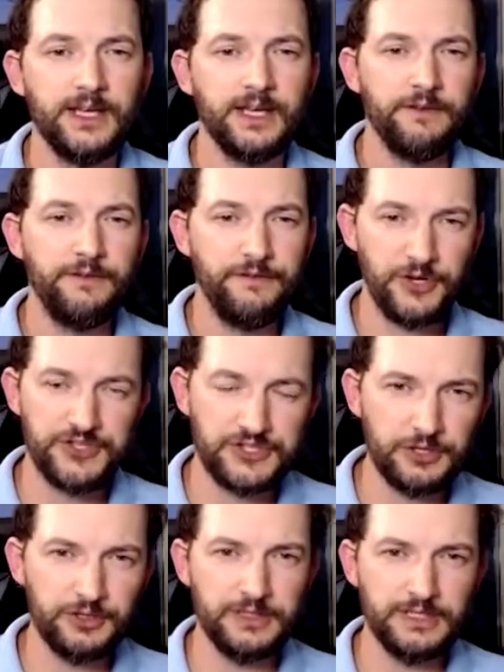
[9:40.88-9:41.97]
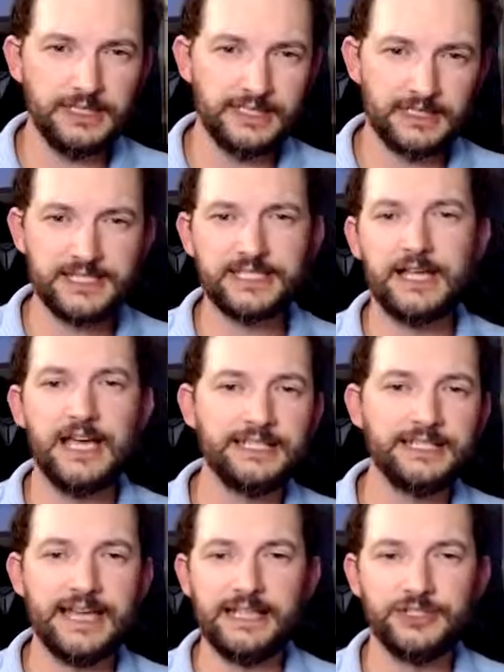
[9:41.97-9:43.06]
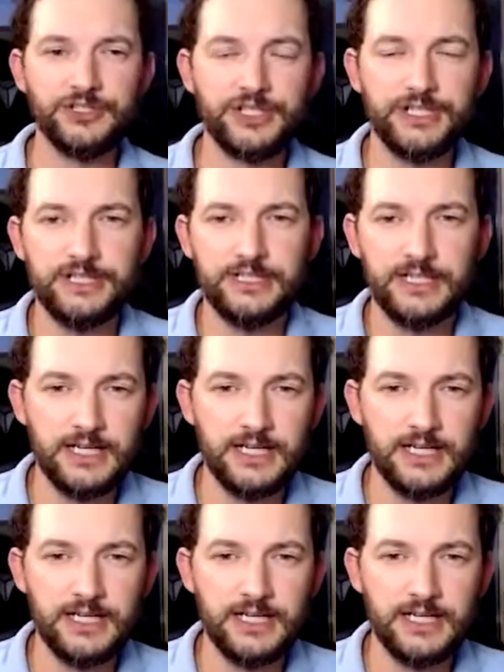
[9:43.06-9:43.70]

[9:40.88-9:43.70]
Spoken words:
First, though, a little side analogy.